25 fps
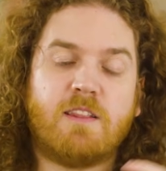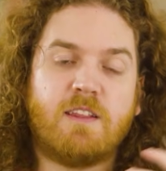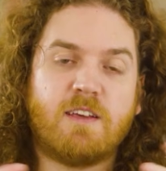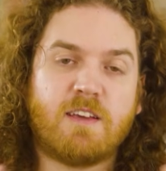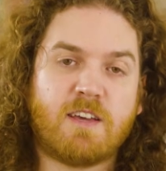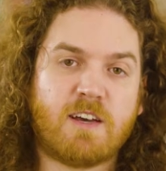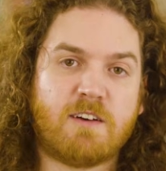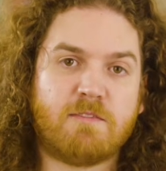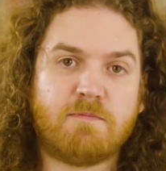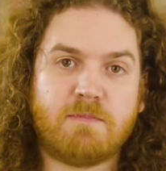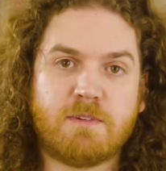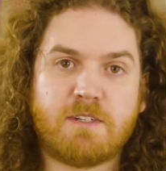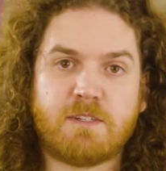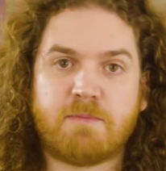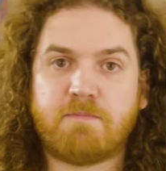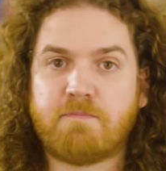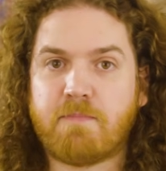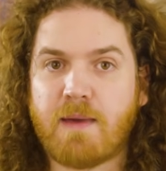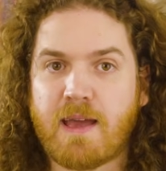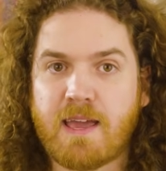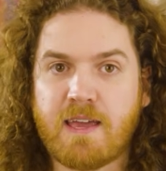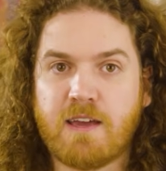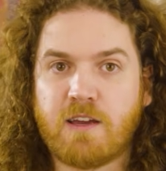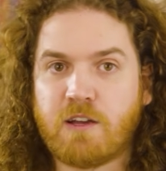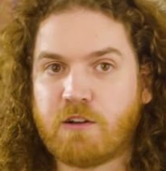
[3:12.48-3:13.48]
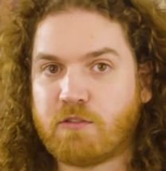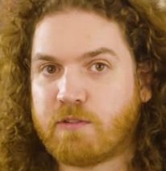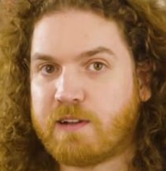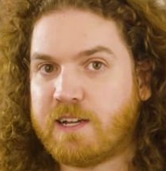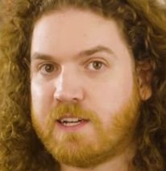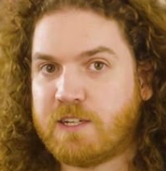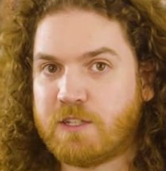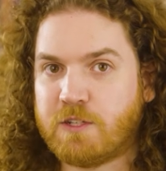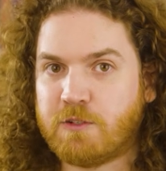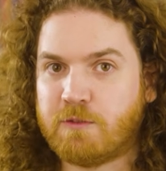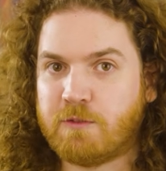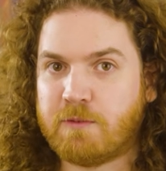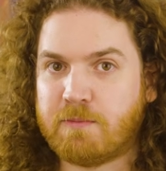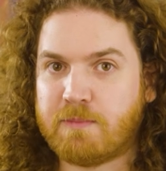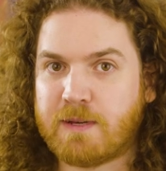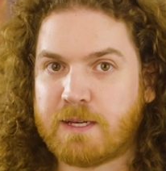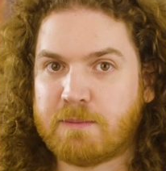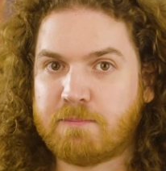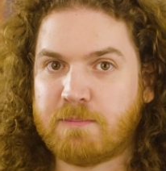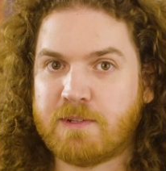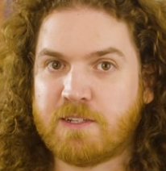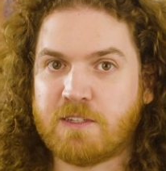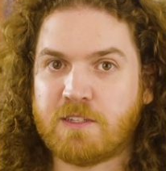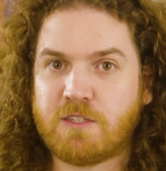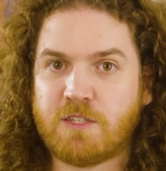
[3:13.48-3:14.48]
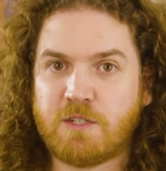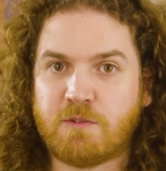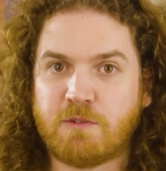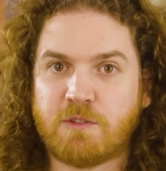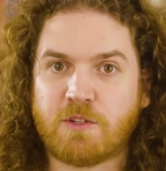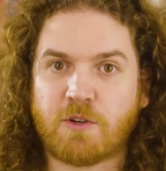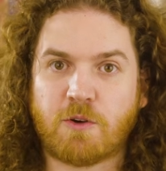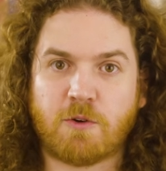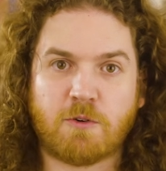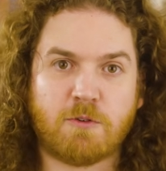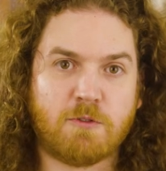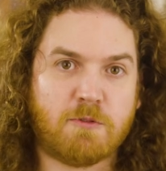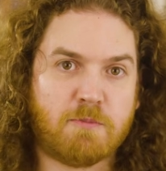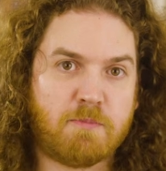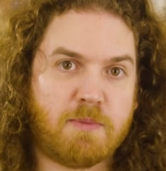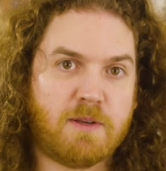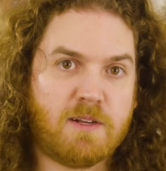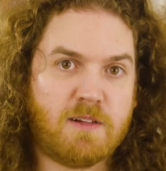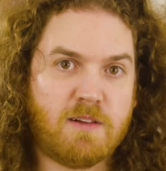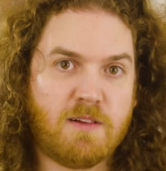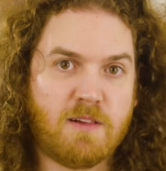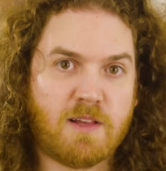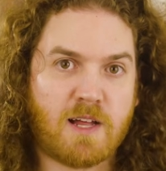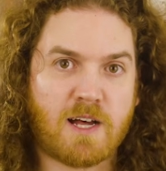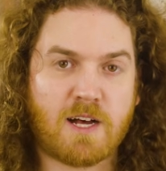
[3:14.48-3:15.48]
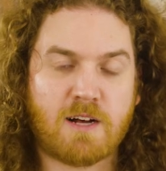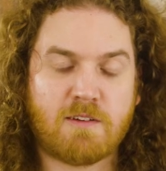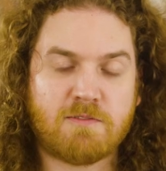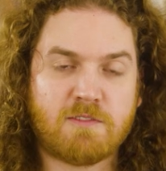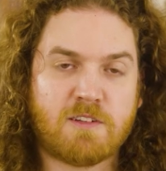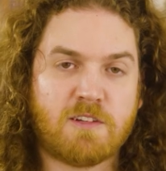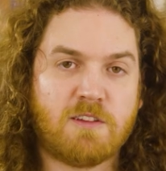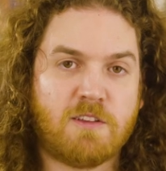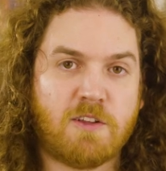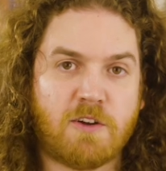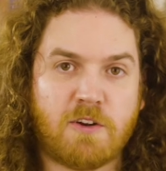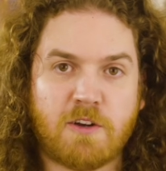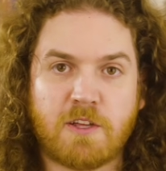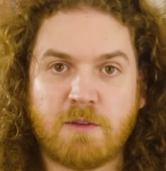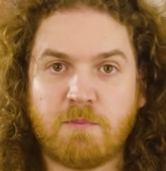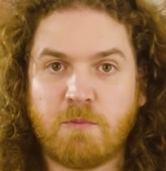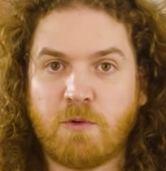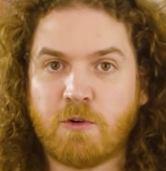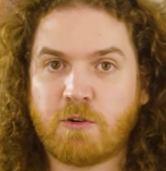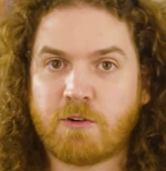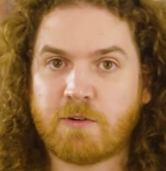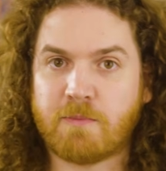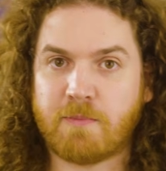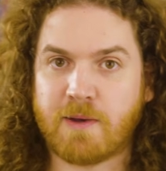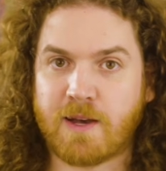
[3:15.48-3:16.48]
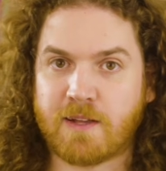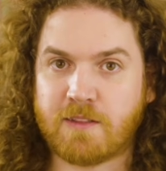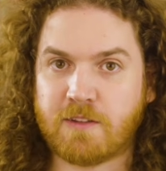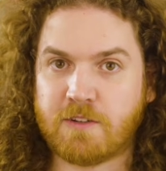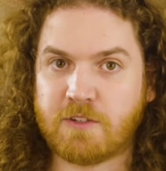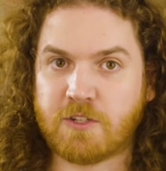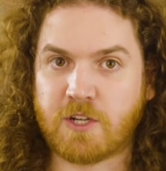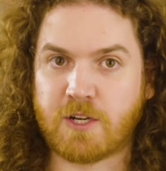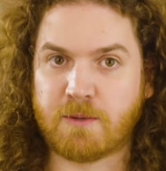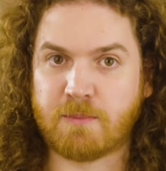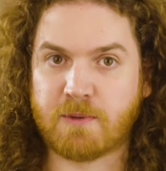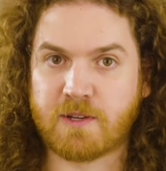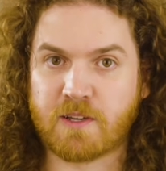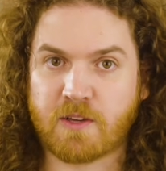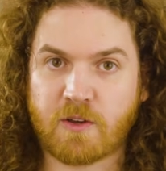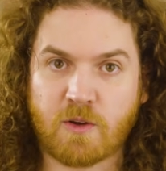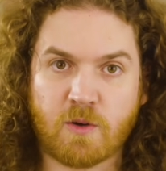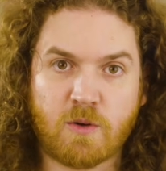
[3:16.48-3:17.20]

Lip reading: The government may agree to amendments to its own bill after learning more about the topic,